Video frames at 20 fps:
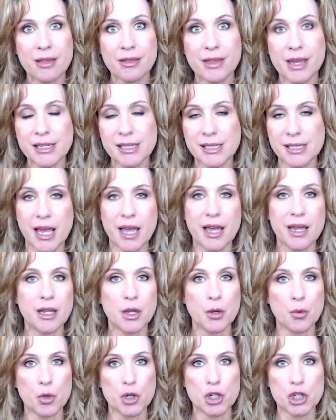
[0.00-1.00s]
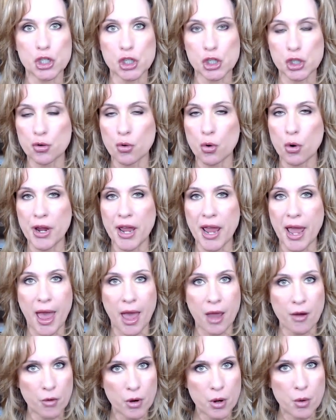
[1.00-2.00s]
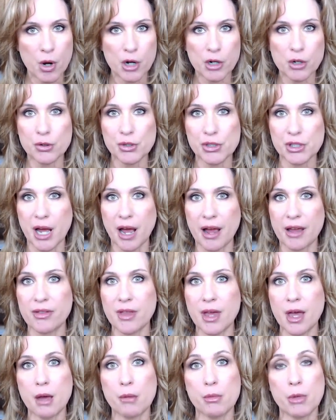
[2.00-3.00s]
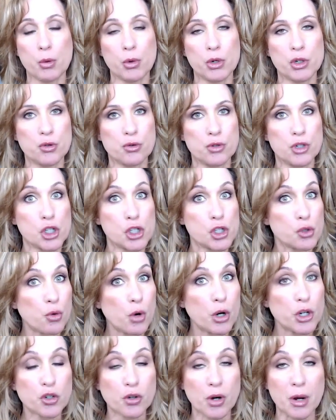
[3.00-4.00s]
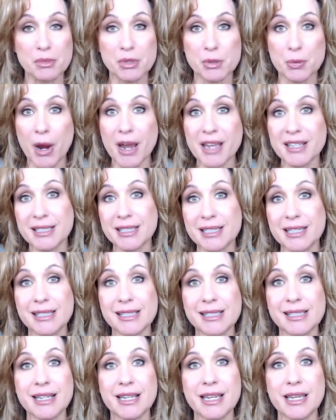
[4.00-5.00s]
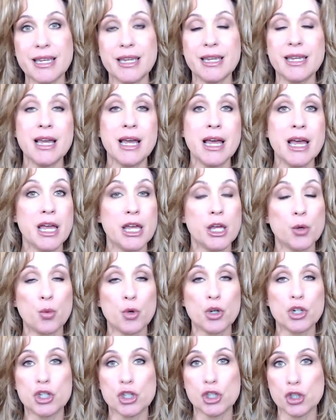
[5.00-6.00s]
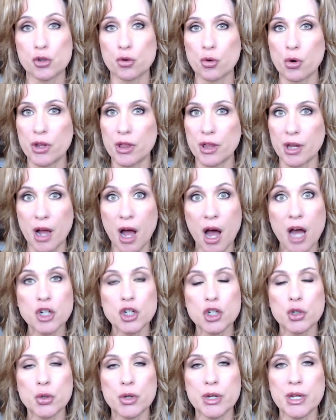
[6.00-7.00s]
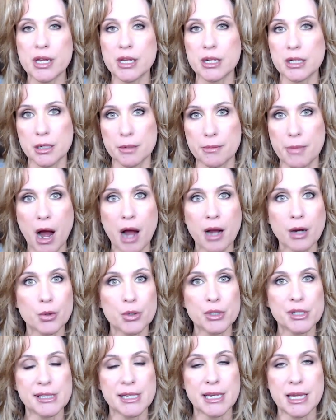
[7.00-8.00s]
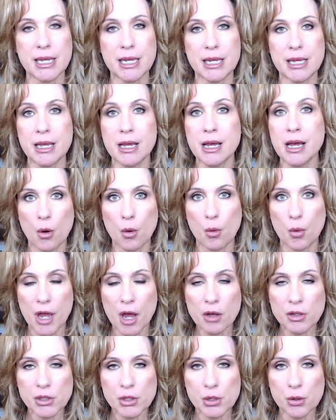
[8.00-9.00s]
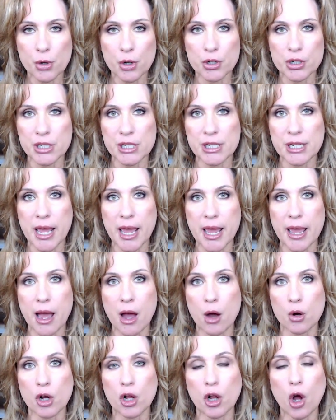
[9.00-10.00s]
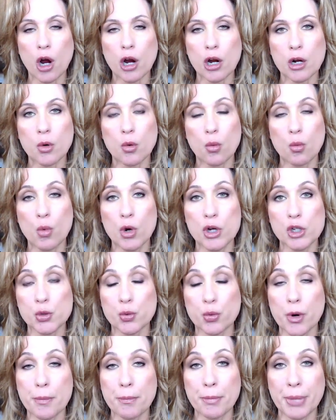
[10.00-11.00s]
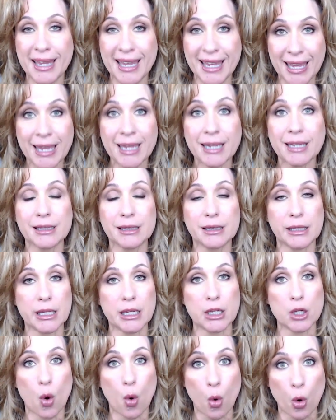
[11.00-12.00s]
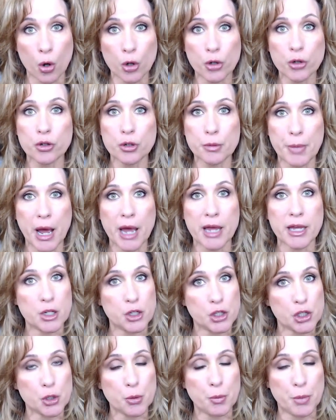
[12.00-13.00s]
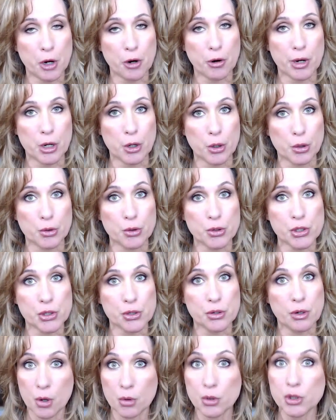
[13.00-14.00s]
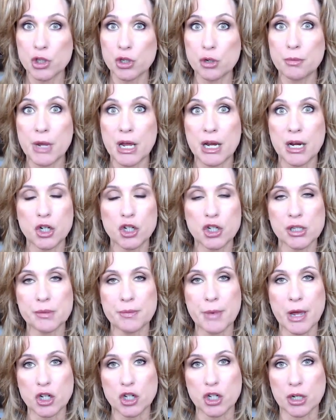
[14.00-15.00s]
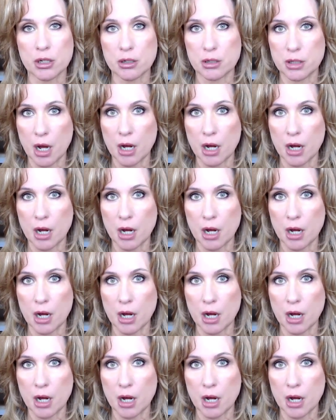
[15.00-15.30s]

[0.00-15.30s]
They said it would destroy everyone who signed them. It would destroy Trump's presidency. It would destroy the country and democracy. And we also heard today how Clark was repeatedly ordered by his superiors, those two men I just mentioned,